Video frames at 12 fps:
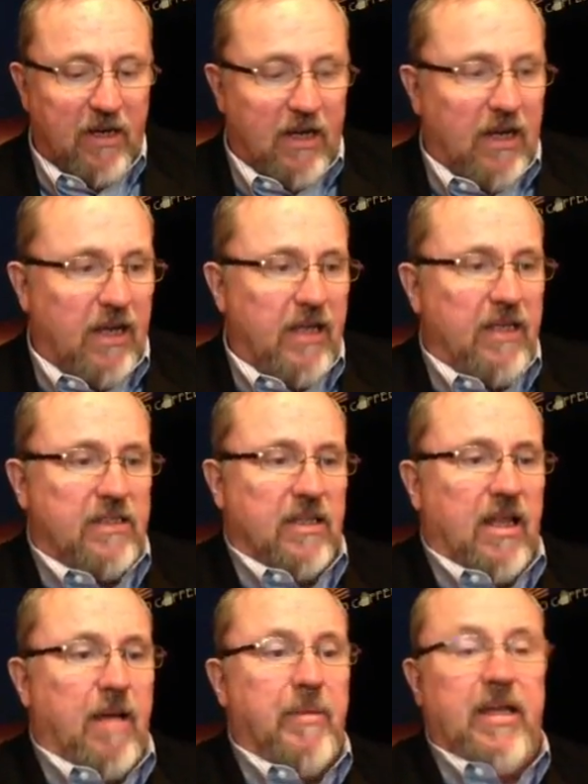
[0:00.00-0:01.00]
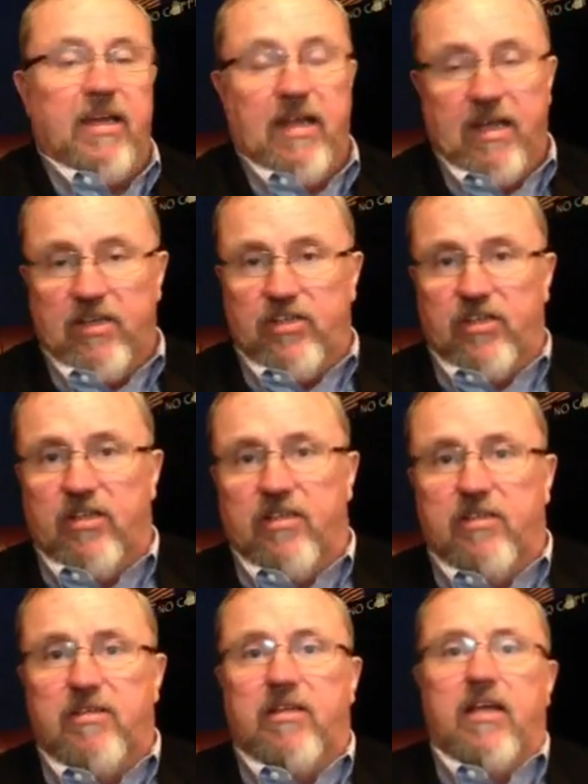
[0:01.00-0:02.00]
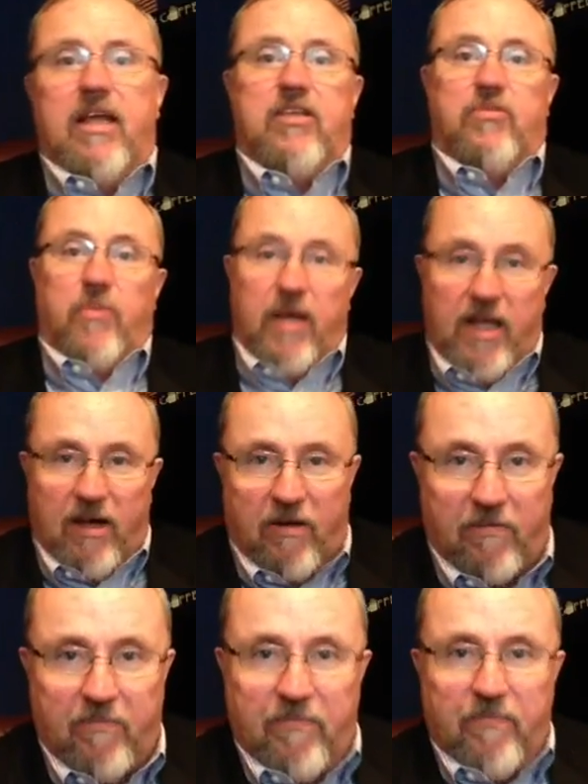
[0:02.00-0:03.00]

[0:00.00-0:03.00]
Islamic nations as well?